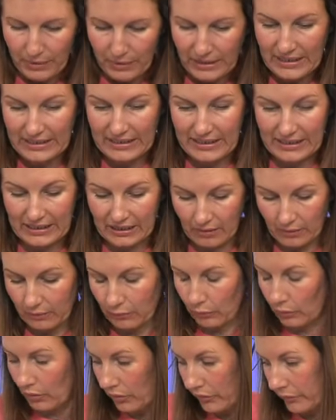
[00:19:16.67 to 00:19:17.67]
pink here
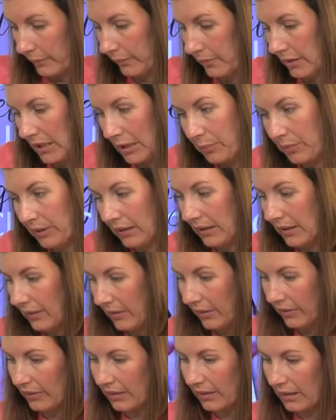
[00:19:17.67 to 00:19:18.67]
because I'm keeping it in
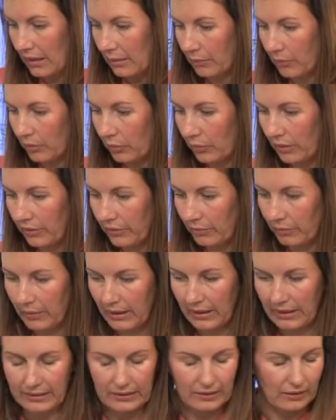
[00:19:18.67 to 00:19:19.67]
the theme with
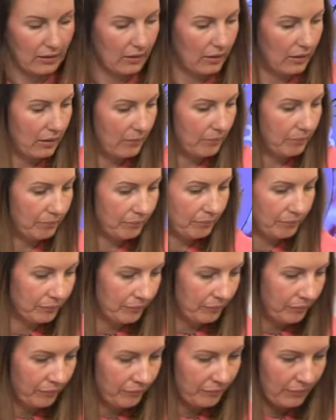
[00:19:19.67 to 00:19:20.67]
my
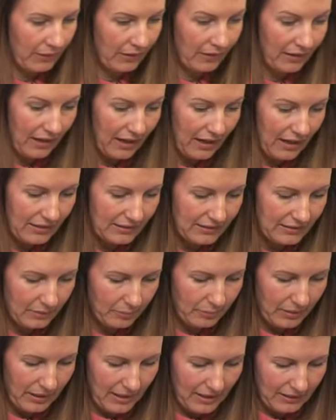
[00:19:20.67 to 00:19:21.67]
card in the
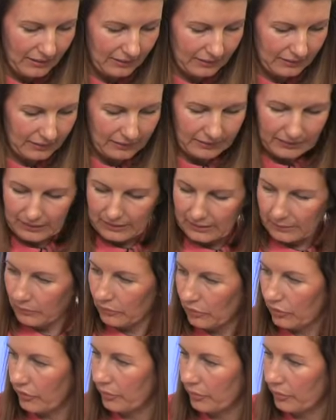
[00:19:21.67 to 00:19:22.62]
back. And I'm going to